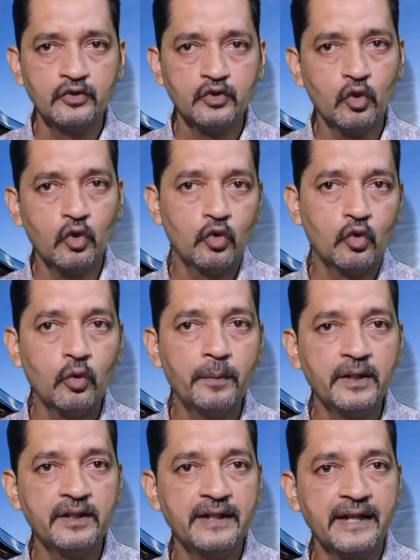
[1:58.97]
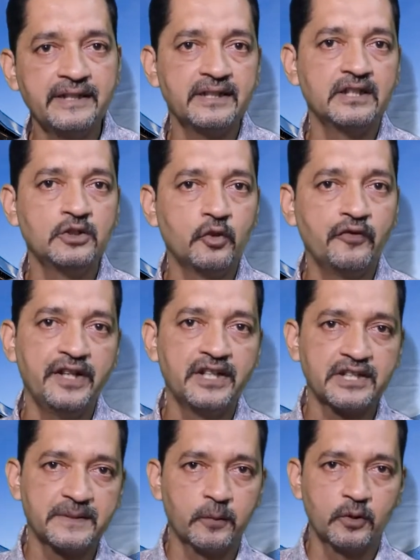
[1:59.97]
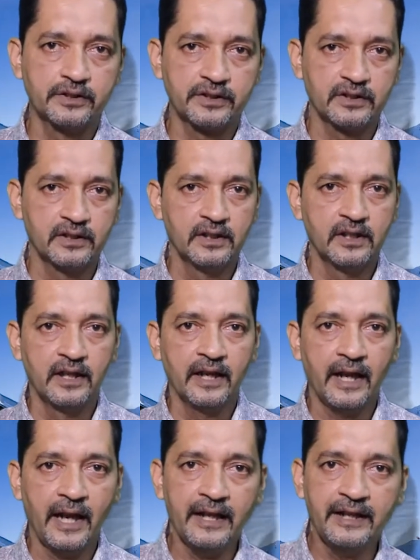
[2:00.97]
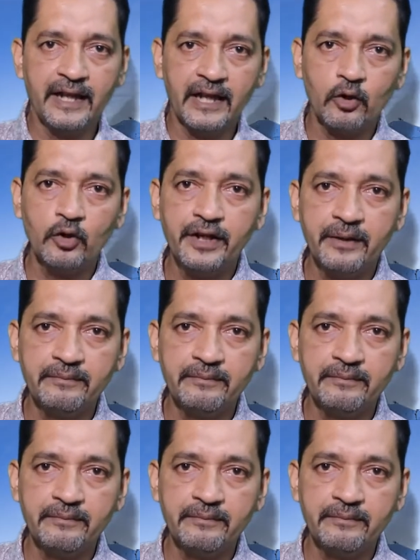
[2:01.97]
So Ruben then turned to winter sports and narrowed